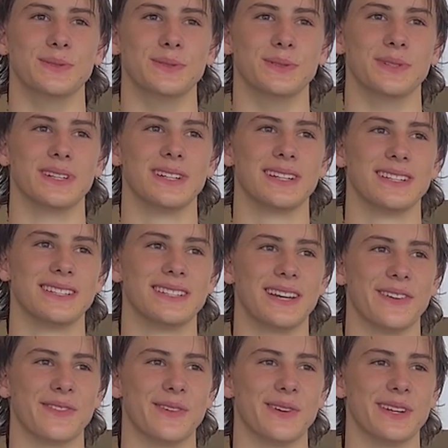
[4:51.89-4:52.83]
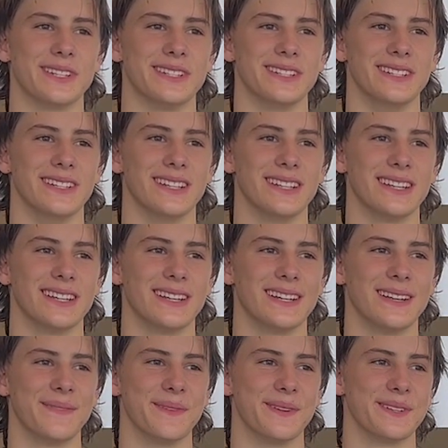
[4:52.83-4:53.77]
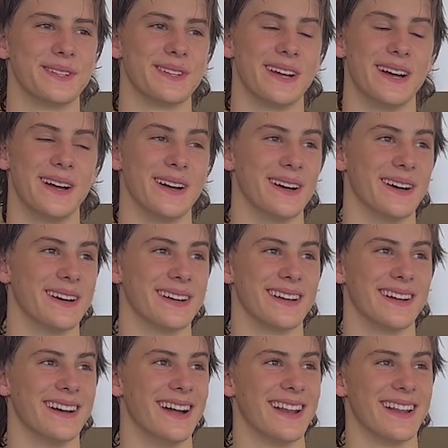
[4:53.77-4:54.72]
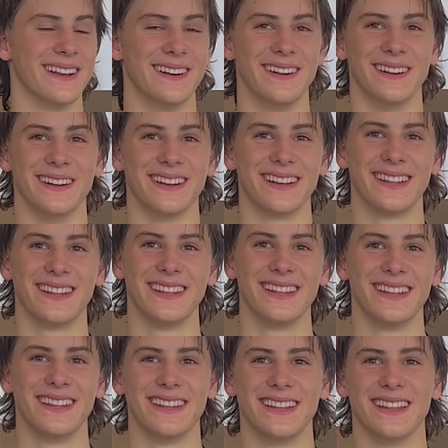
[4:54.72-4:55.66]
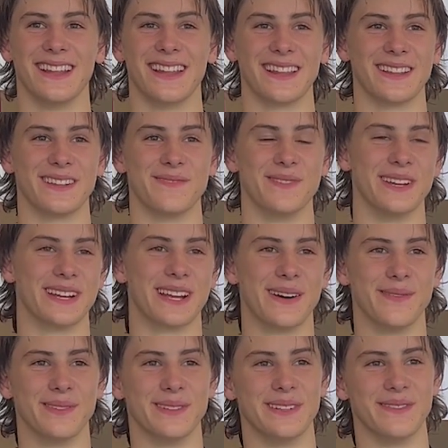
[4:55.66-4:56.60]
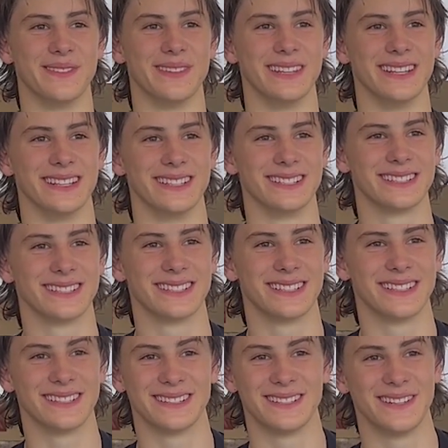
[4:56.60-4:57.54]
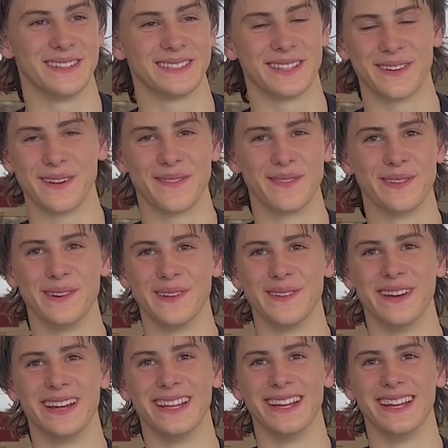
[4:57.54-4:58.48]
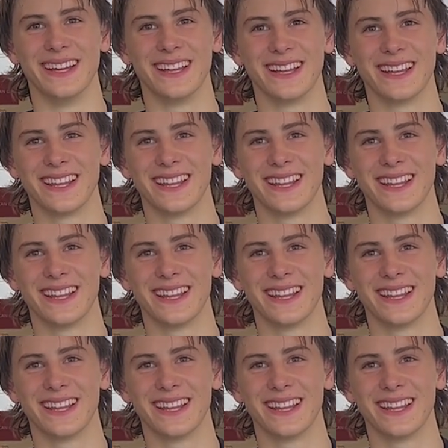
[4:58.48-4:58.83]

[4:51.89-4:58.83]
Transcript: Ooh, tough question. I don't know. I think it'd be a couple of different things. It's not something I've thought about yet.